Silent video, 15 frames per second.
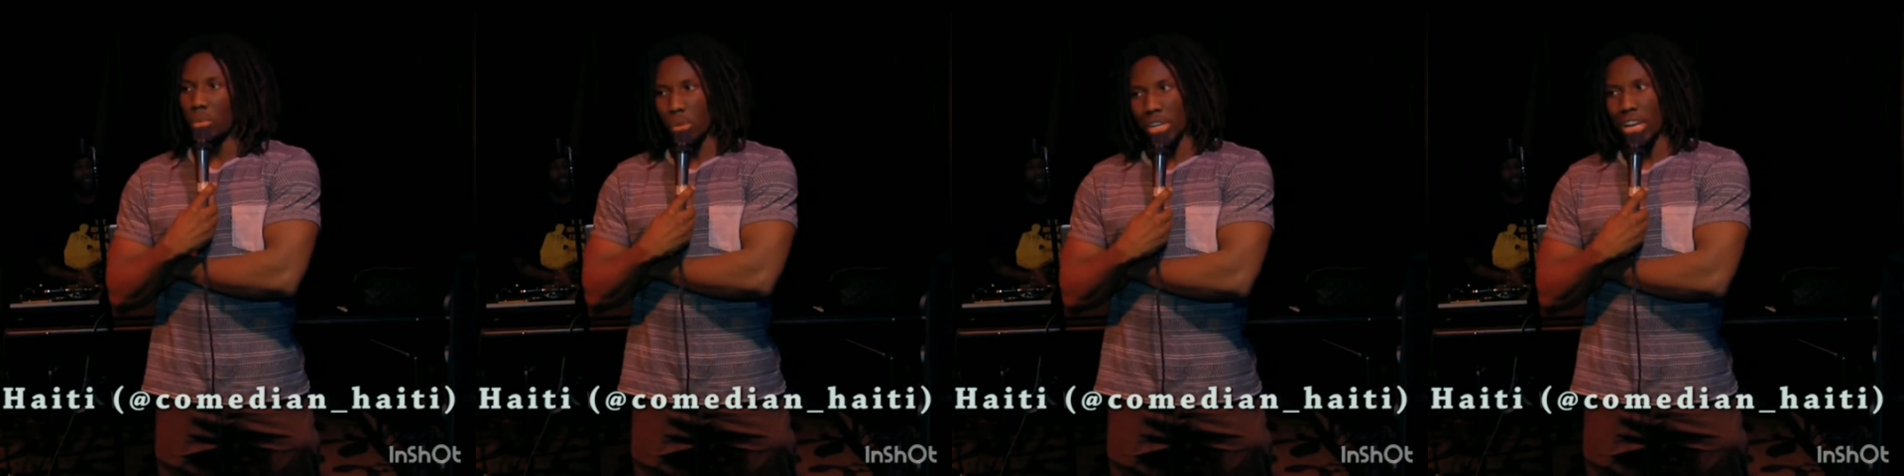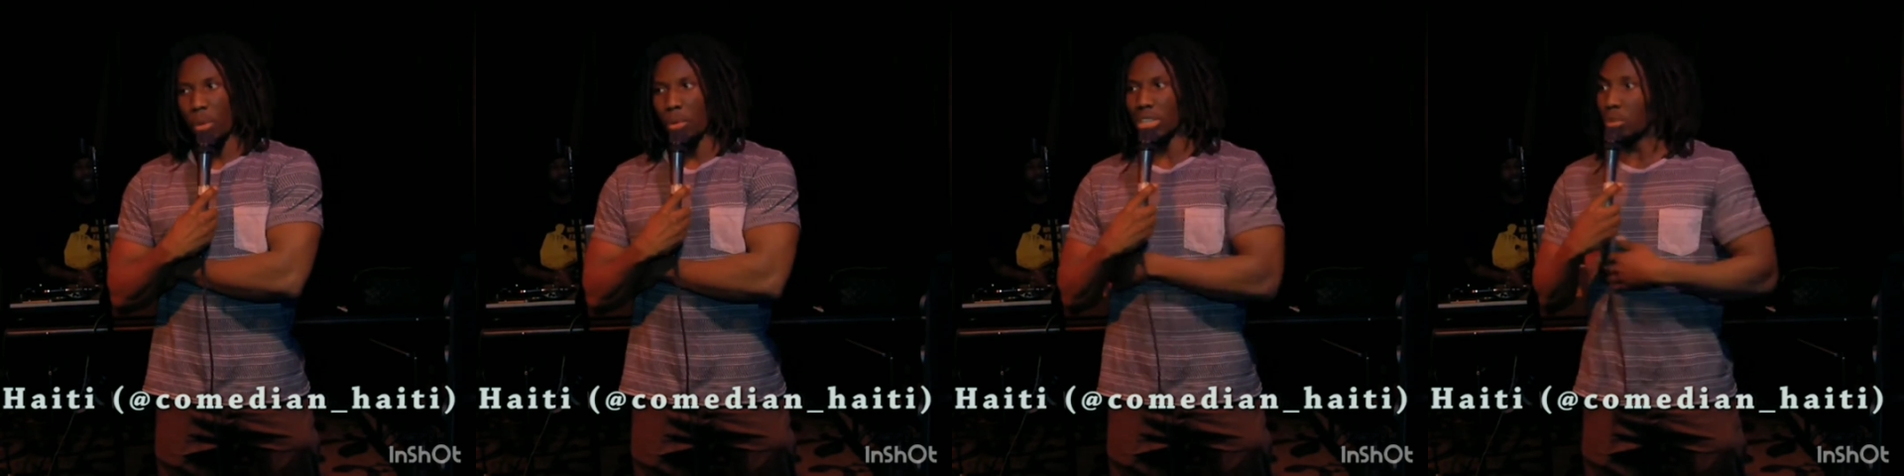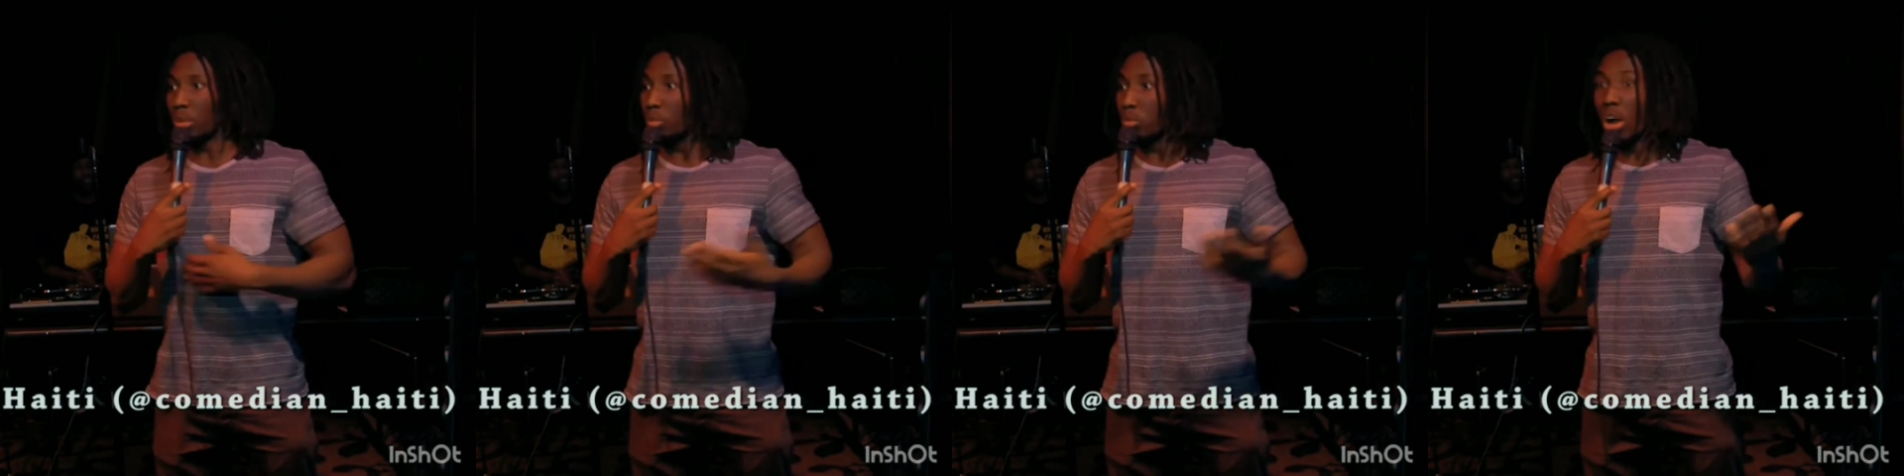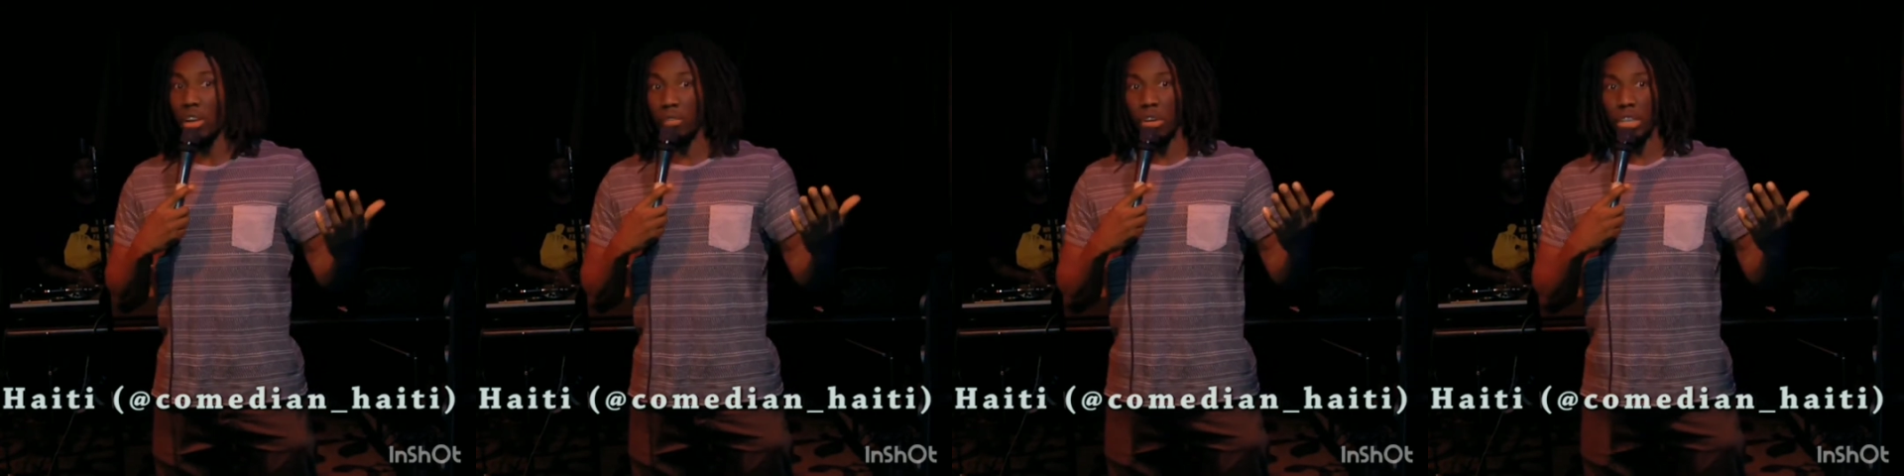We got one." Because if
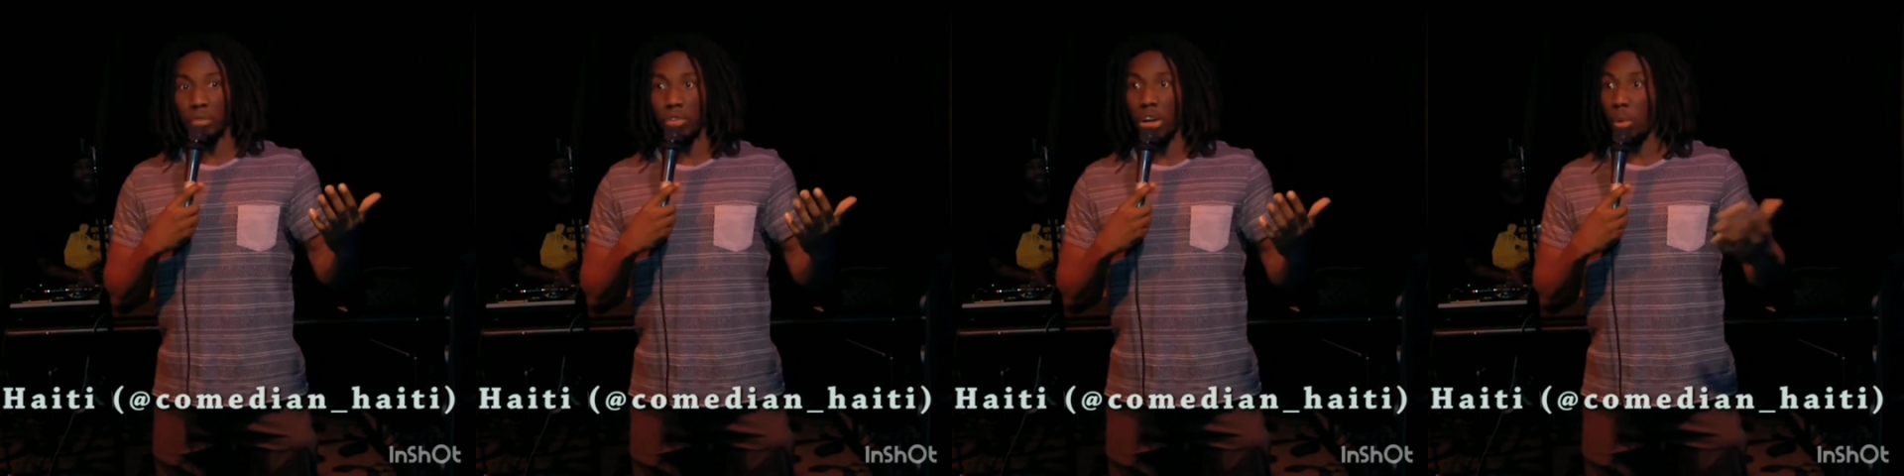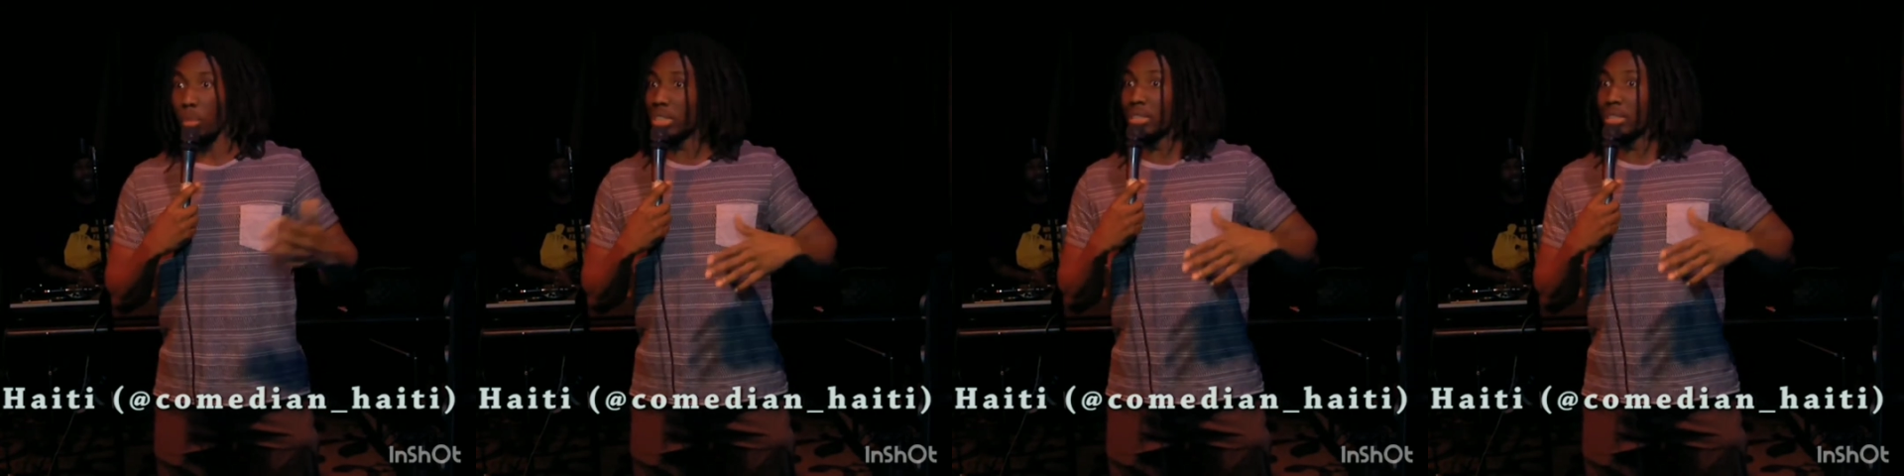one of us fuck,